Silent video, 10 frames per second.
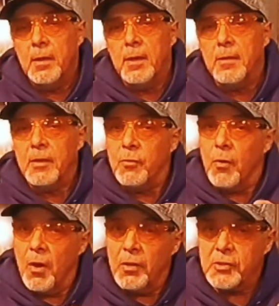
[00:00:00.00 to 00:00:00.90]
And then you
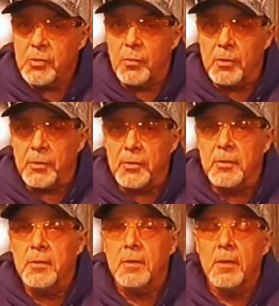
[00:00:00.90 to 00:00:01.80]
also
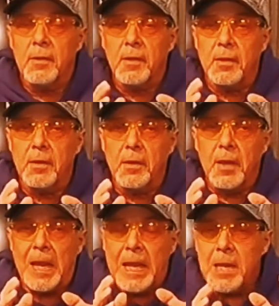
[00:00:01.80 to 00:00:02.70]
learn that
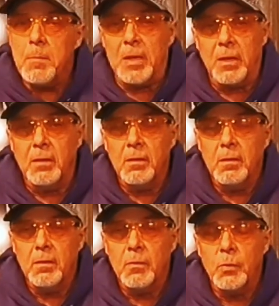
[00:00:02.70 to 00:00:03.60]
aiming,
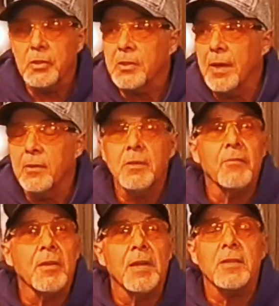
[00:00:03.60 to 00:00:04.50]
which I don't
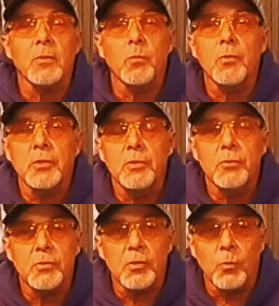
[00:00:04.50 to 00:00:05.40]
even like to
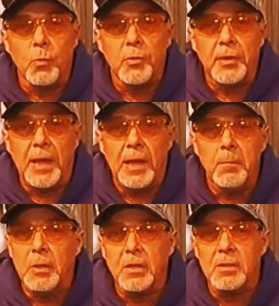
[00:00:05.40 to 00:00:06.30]
use the word
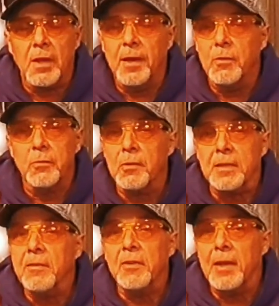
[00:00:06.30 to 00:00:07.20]
aim, because I don't
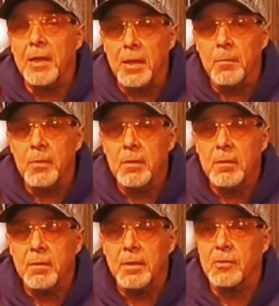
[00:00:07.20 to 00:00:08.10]
really even aim.
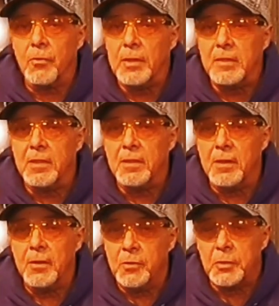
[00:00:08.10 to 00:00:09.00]
That's crazy.
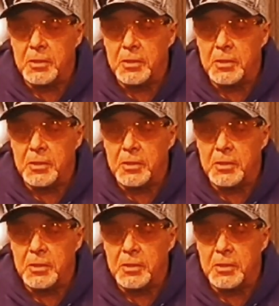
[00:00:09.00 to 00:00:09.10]
I know it